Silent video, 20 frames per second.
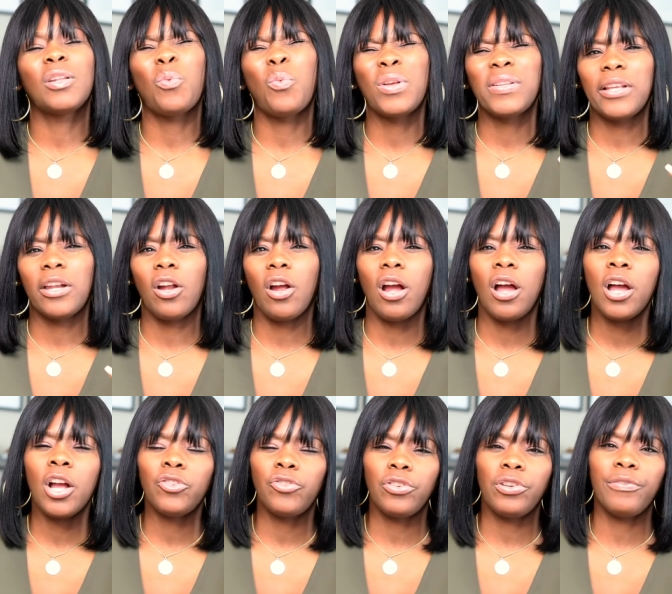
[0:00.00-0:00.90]
the ones that are
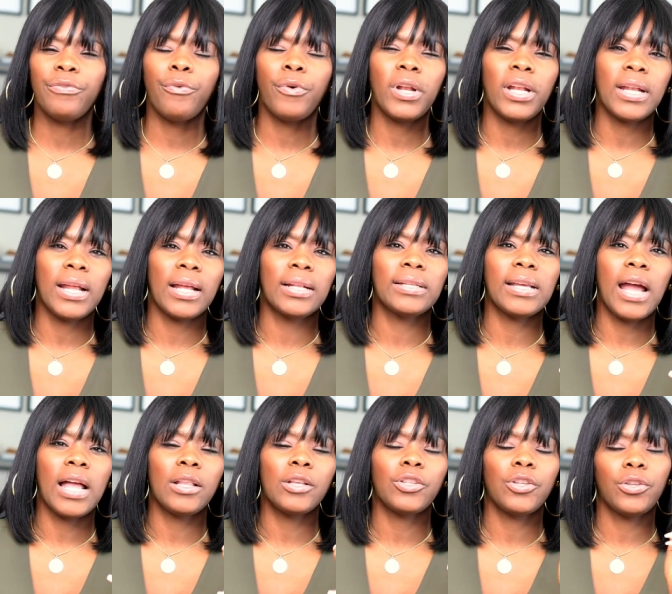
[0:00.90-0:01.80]

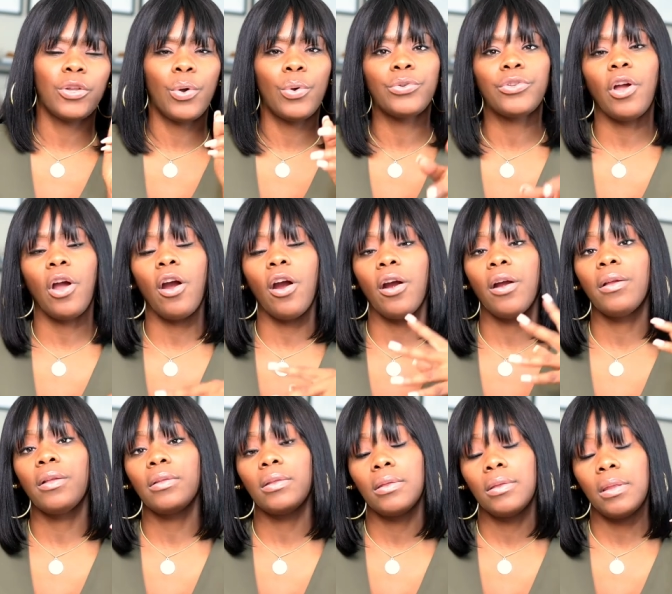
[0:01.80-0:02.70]
$149, those
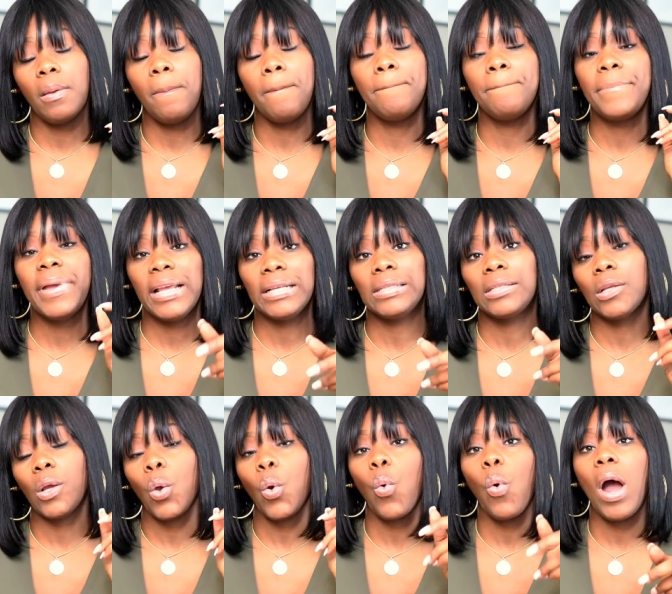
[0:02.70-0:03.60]
are the
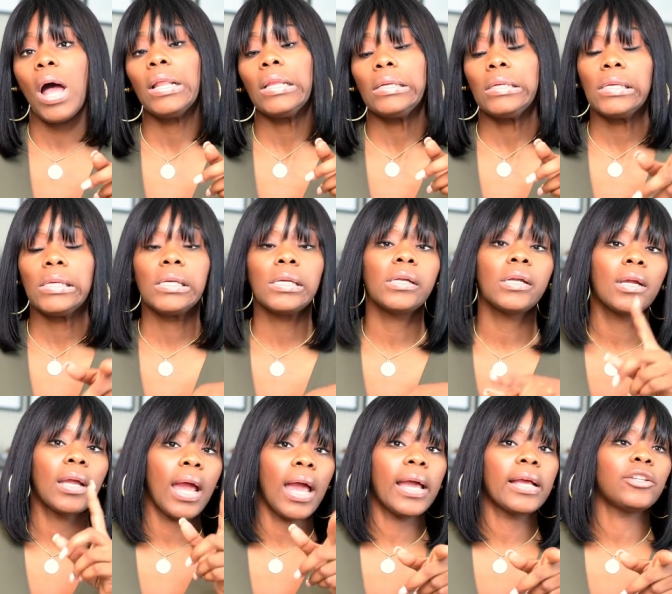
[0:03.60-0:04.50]
best quality,
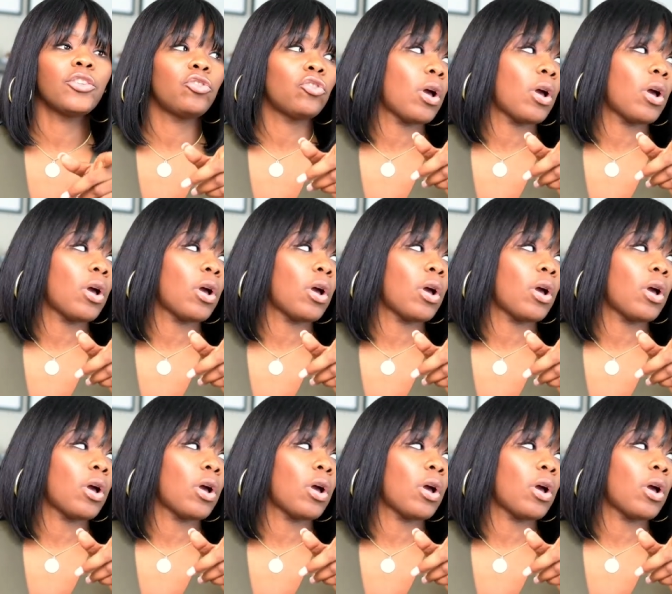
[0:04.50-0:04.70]
guys.